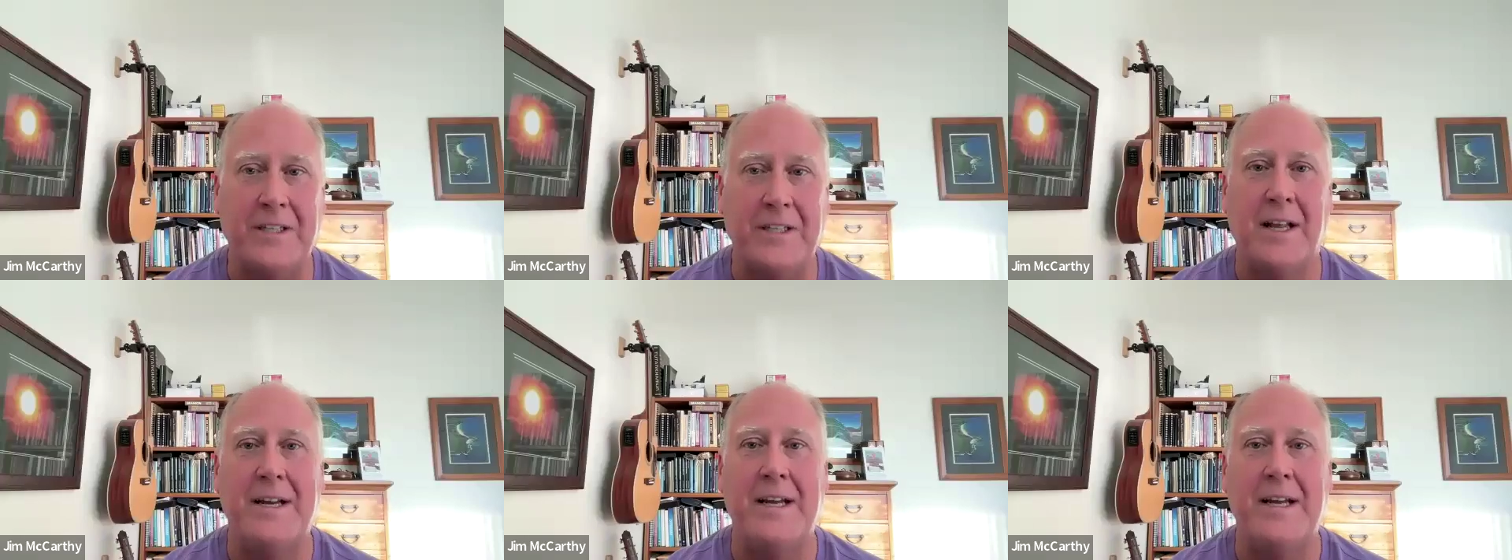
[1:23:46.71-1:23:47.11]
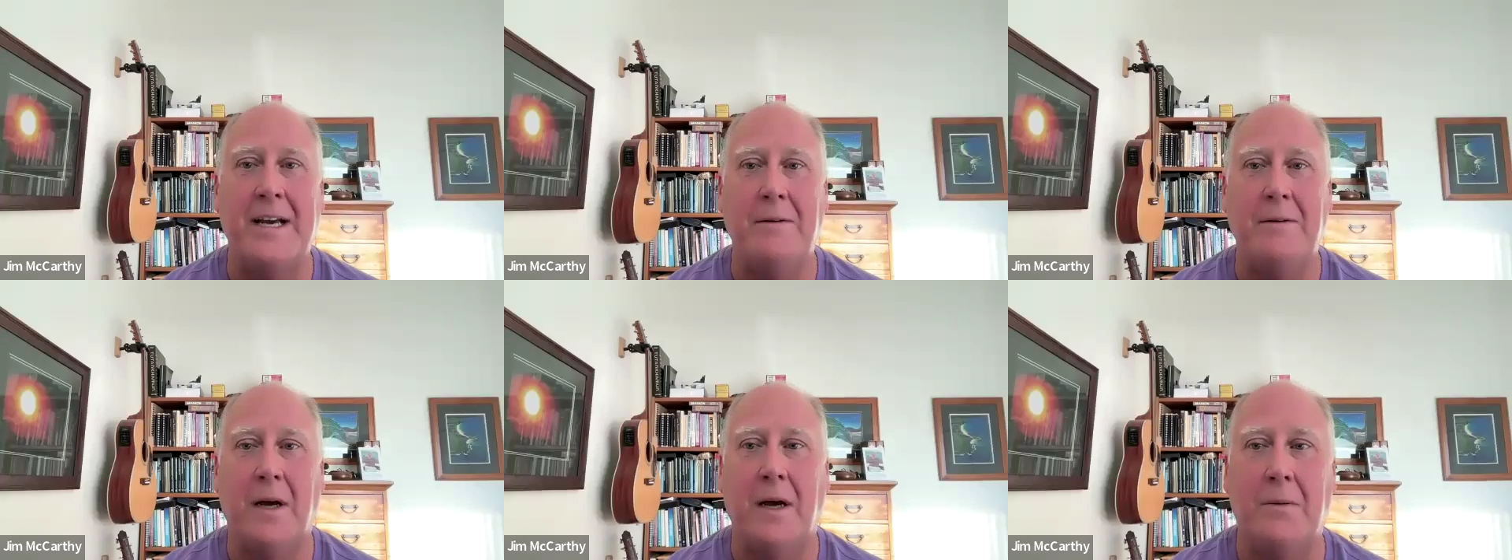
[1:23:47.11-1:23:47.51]
There's a lady
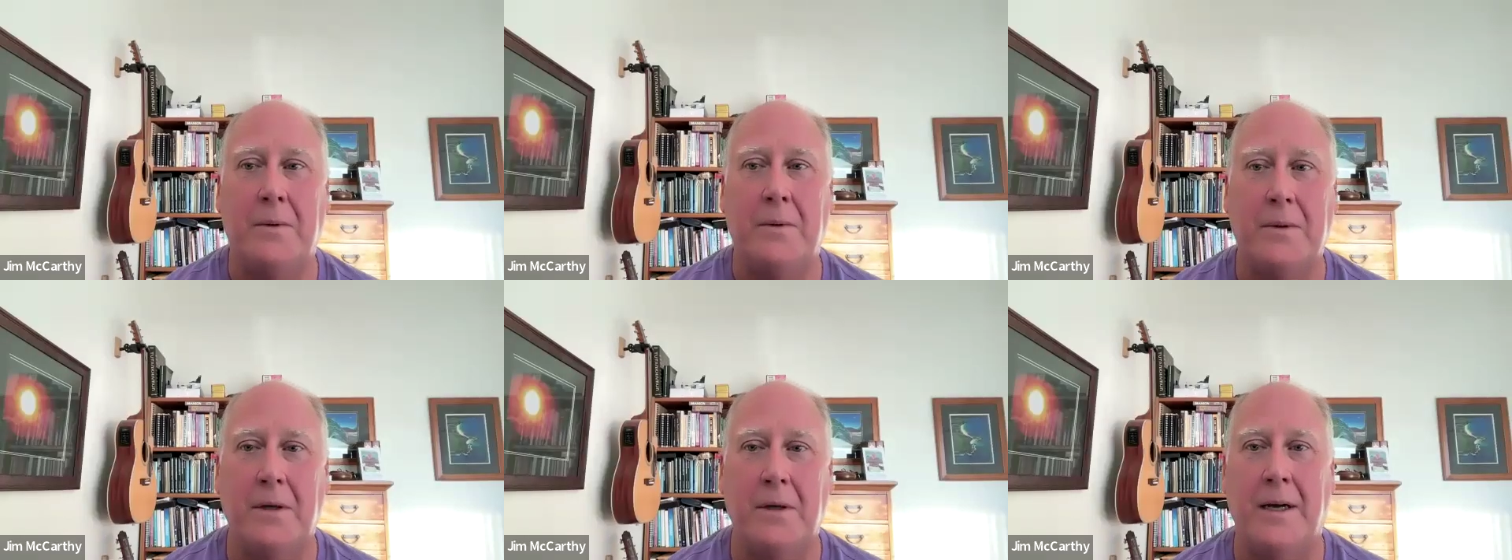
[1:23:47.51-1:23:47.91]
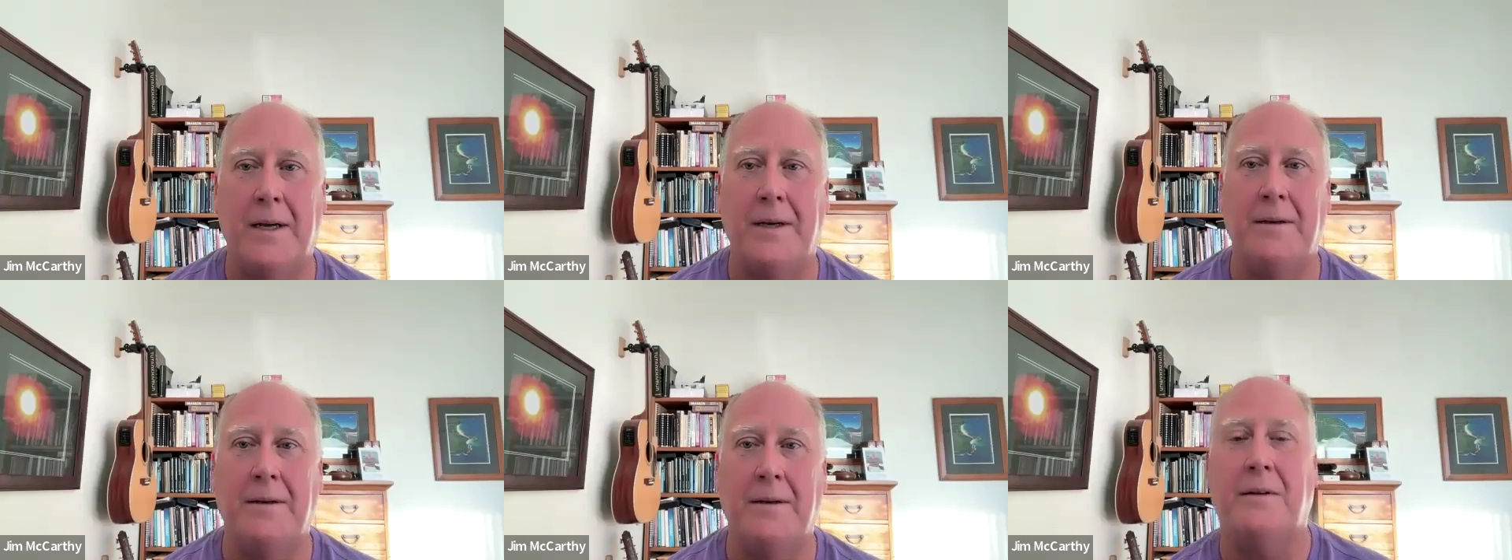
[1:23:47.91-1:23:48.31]

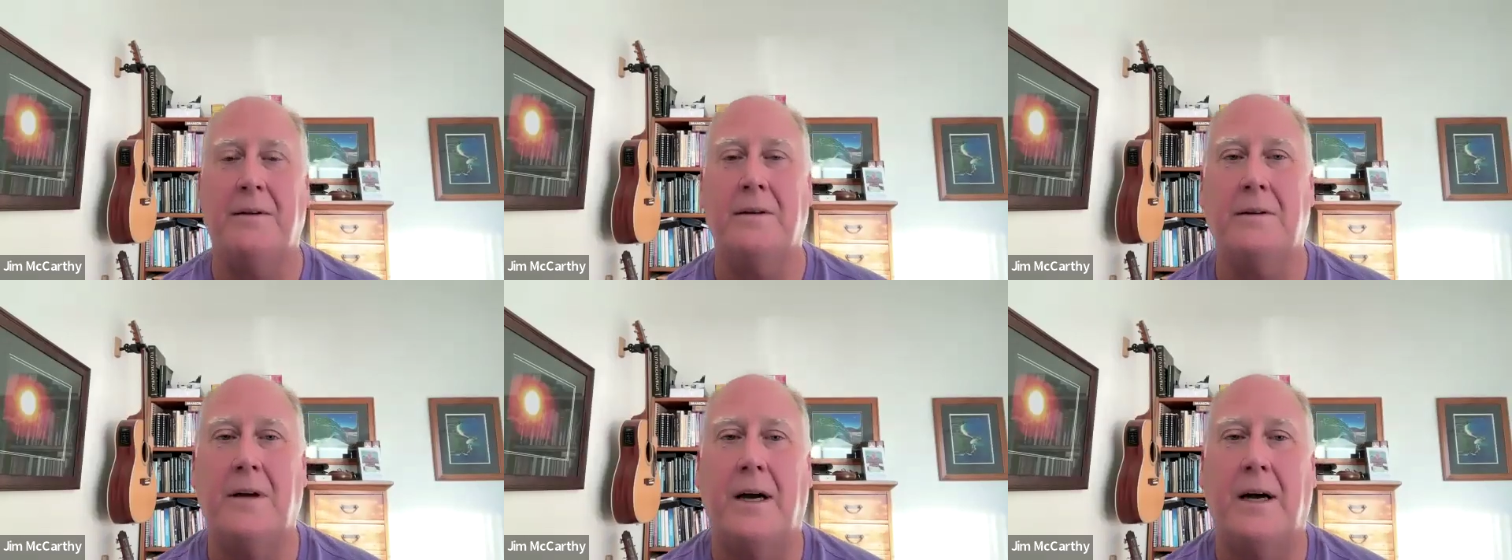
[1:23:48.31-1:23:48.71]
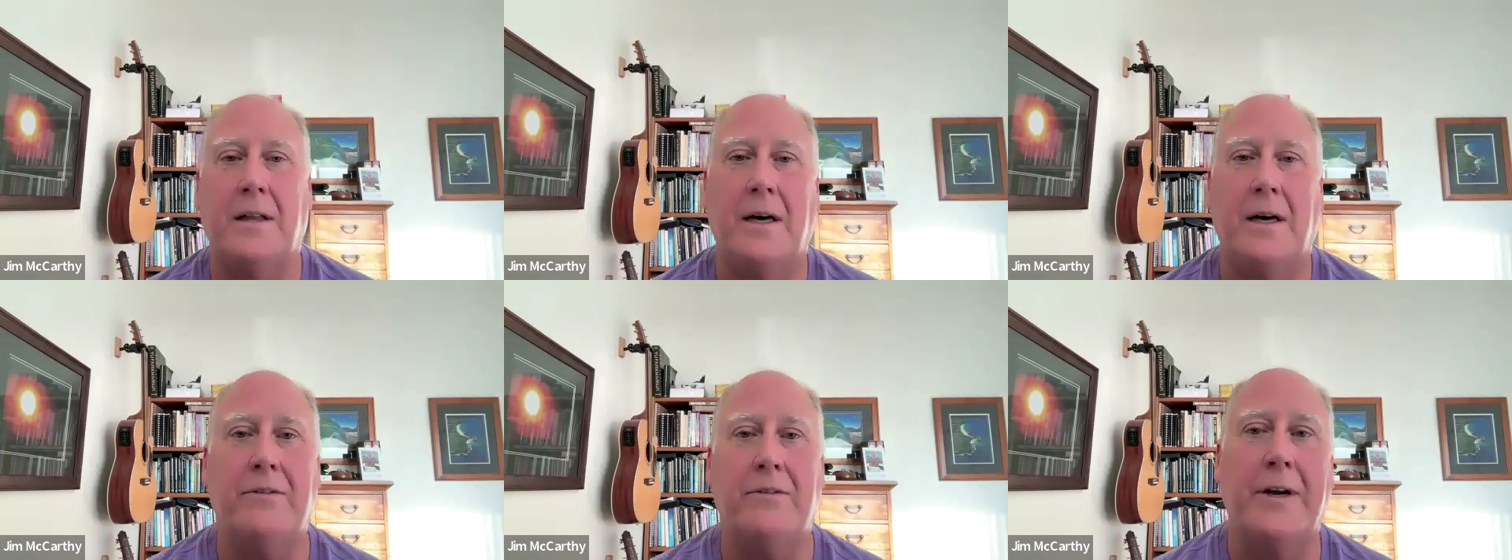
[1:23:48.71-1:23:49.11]
I
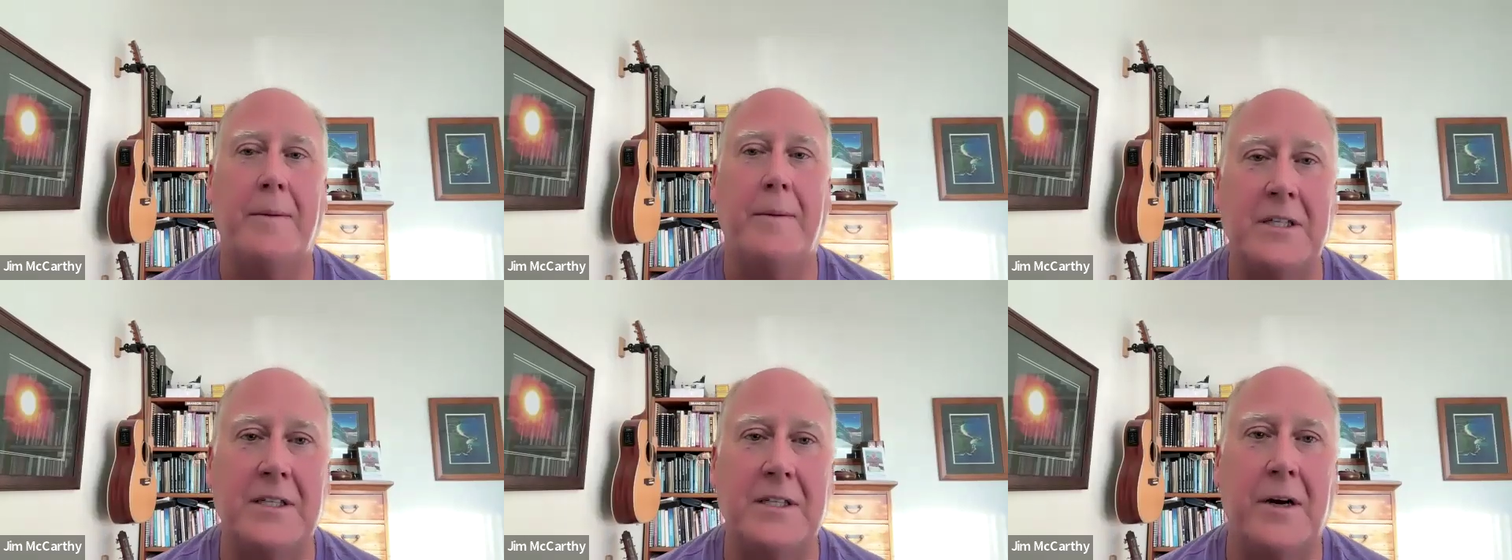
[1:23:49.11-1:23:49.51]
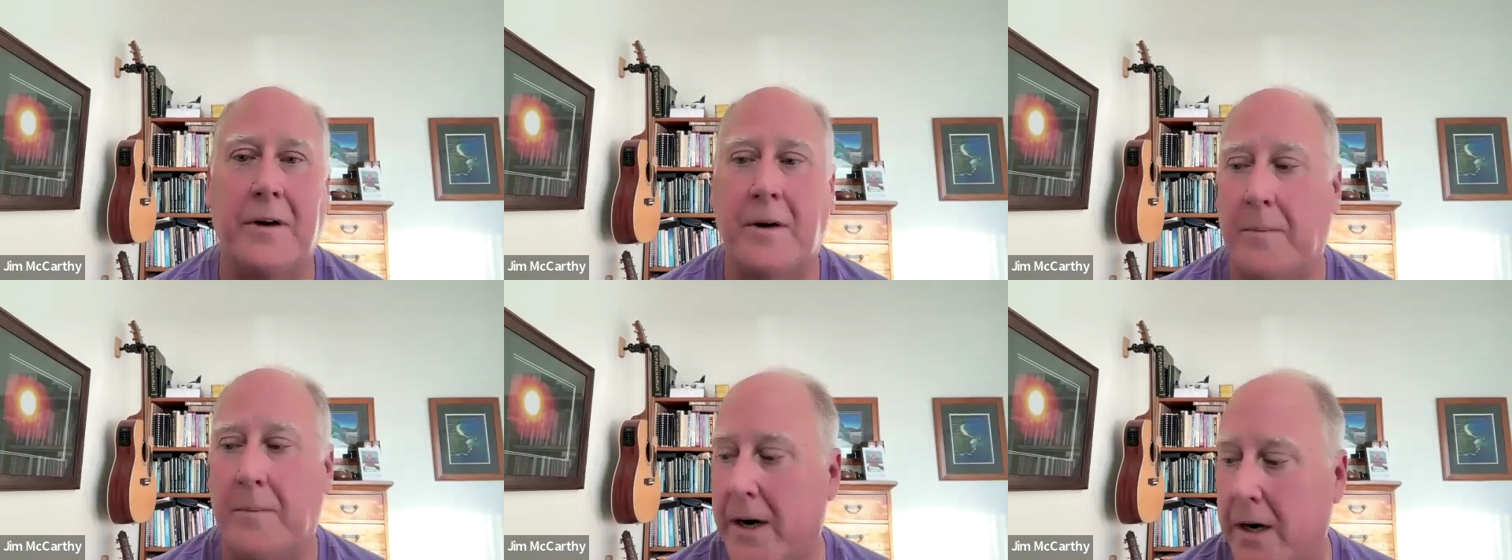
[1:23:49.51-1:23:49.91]
love, her name is
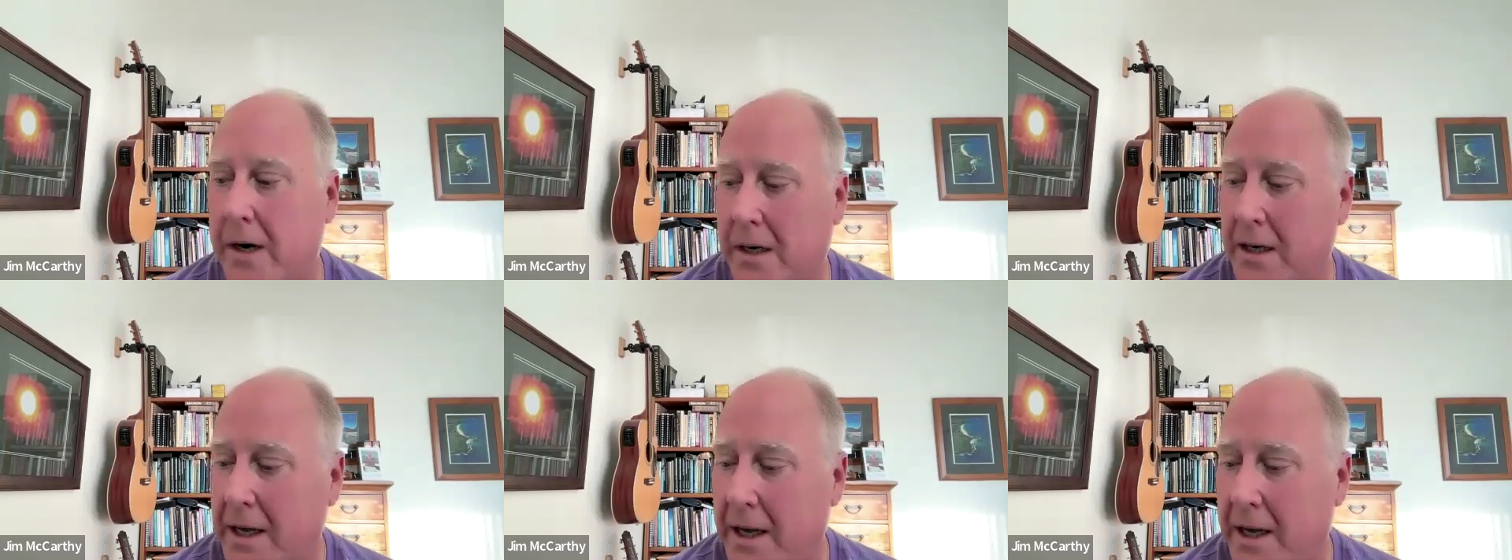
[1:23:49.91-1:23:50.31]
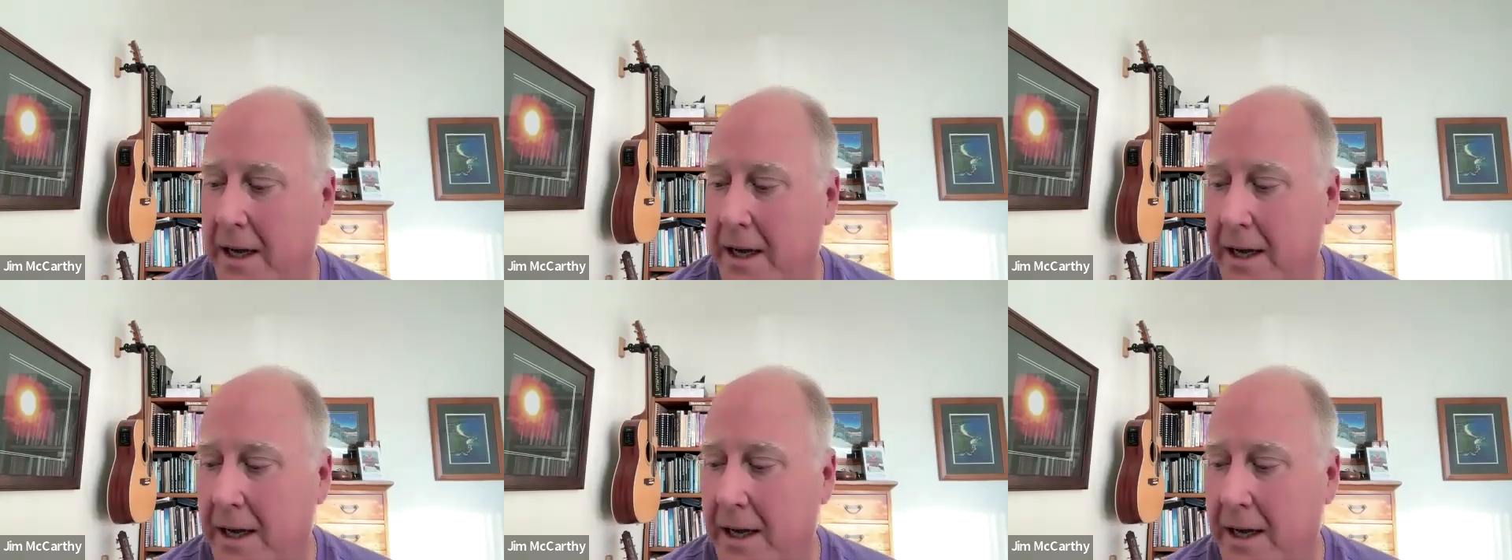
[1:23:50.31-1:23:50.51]
Sarah O'Mara,